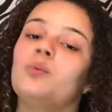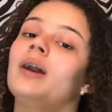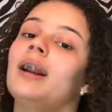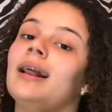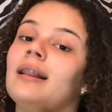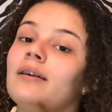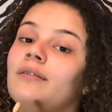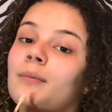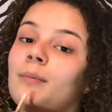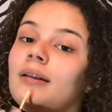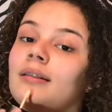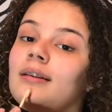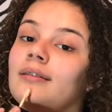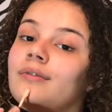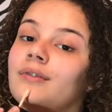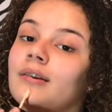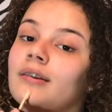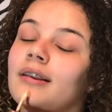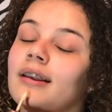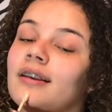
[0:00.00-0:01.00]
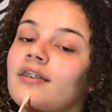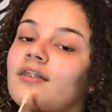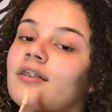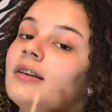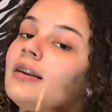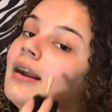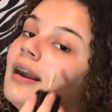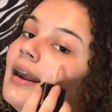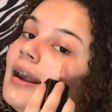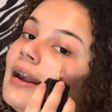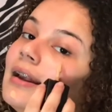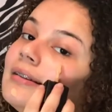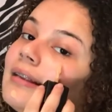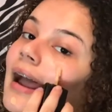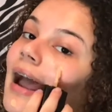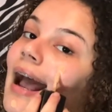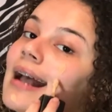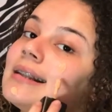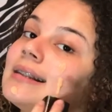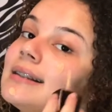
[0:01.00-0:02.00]
What I love about this
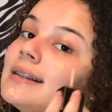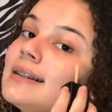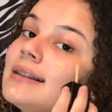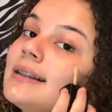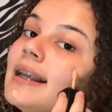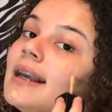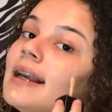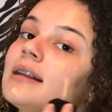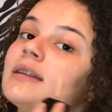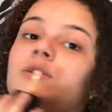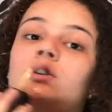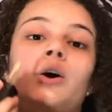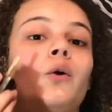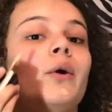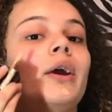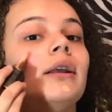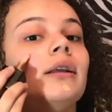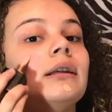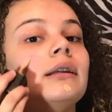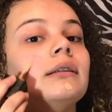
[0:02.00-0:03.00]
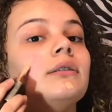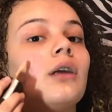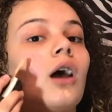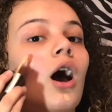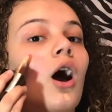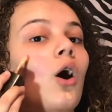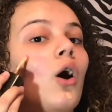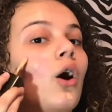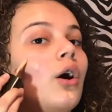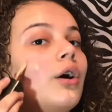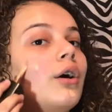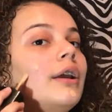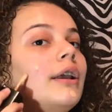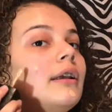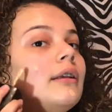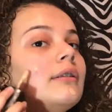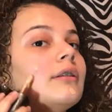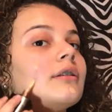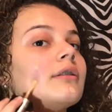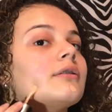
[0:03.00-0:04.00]
foundation is it has a spatula, so
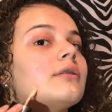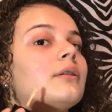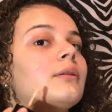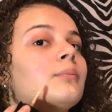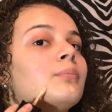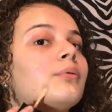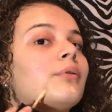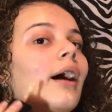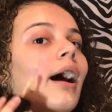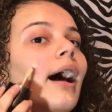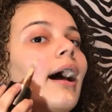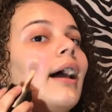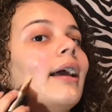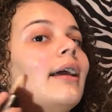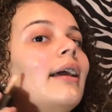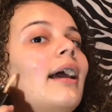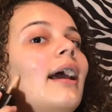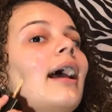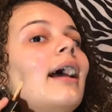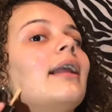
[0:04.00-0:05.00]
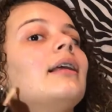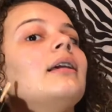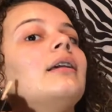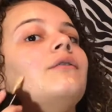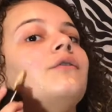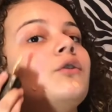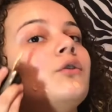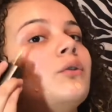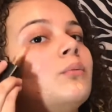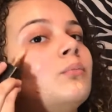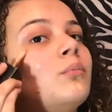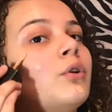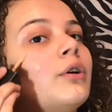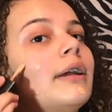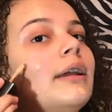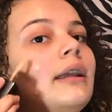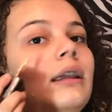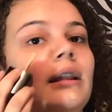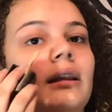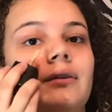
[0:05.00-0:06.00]
it gives you a very easy way
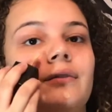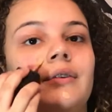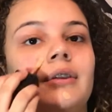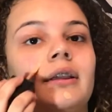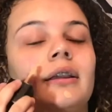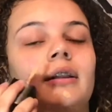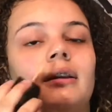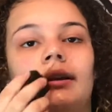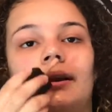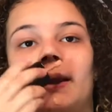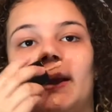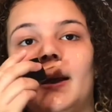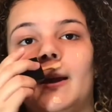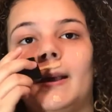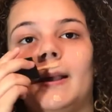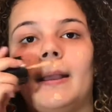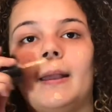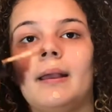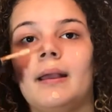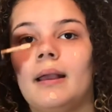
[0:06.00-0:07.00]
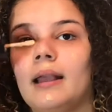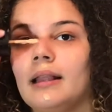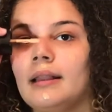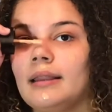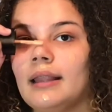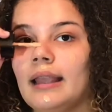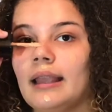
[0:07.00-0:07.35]
to apply the foundation.